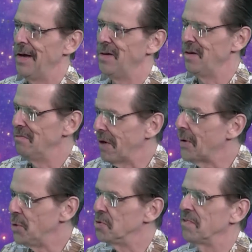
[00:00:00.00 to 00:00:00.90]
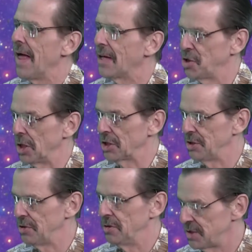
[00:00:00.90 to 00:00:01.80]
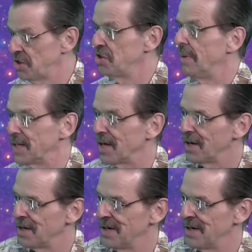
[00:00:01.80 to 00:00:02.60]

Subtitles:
very useful adjunct to decision making.